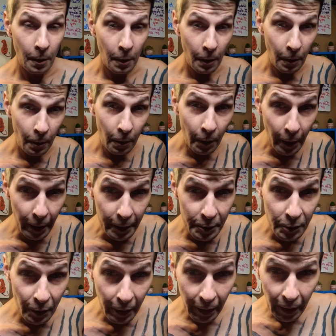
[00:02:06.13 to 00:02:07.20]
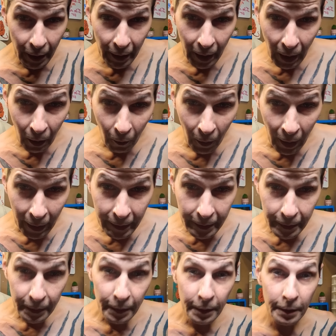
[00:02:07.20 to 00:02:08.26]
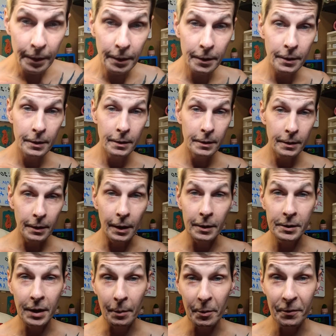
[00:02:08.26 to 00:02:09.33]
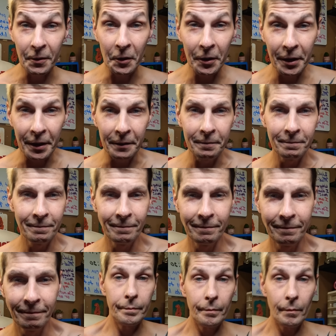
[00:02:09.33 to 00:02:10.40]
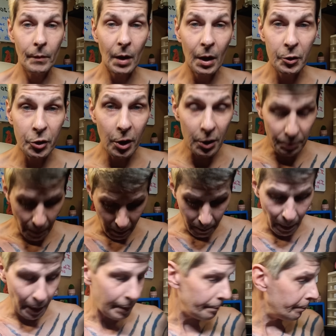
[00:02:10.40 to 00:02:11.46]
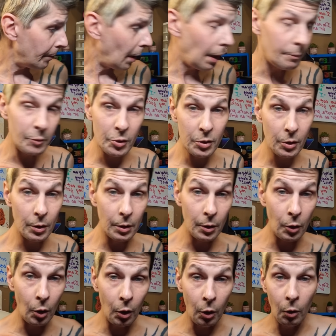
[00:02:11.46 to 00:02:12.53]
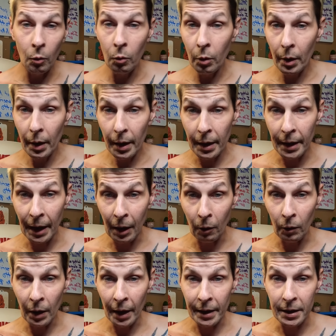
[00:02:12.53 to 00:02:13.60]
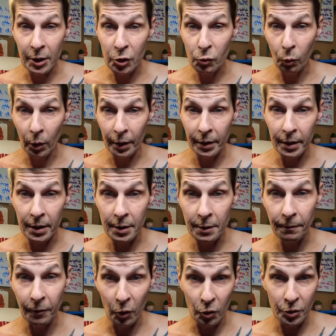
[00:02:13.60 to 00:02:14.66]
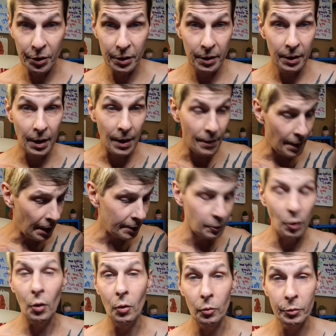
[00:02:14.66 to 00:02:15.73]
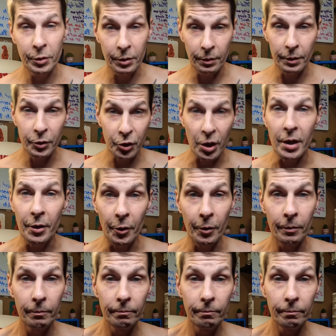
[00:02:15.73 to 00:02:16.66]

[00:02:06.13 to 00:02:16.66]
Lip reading: Alright, so I got it outlined. Now it's time to fill it in. I changed my mind. I'm just going to go and outline each one of these first, and then go to the shader.